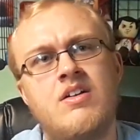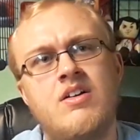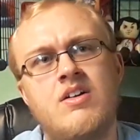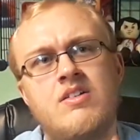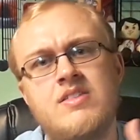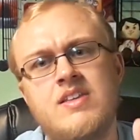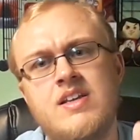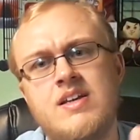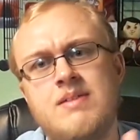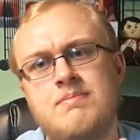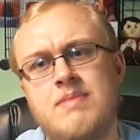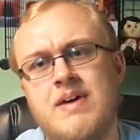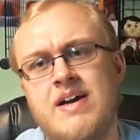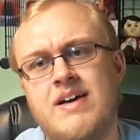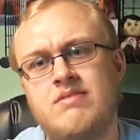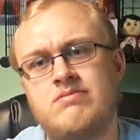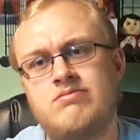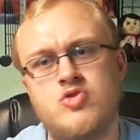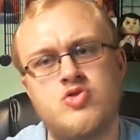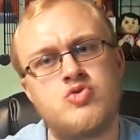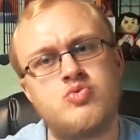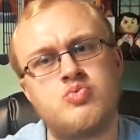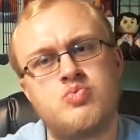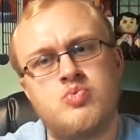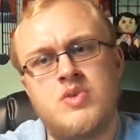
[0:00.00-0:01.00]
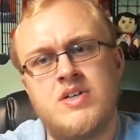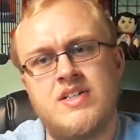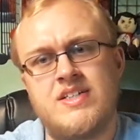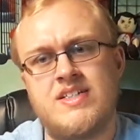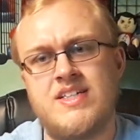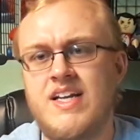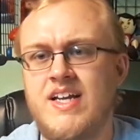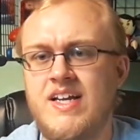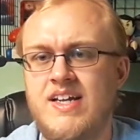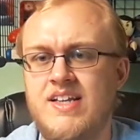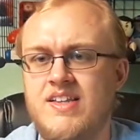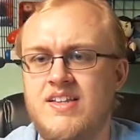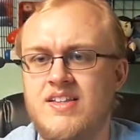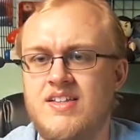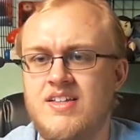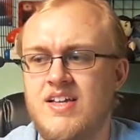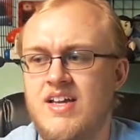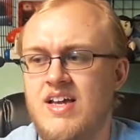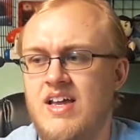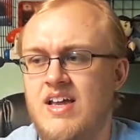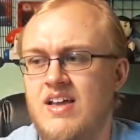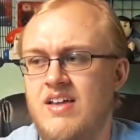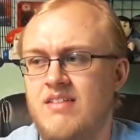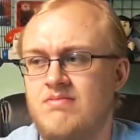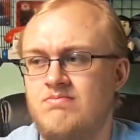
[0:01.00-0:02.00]
only about 20
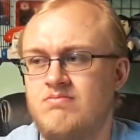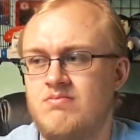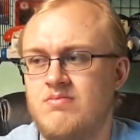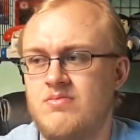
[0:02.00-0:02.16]
to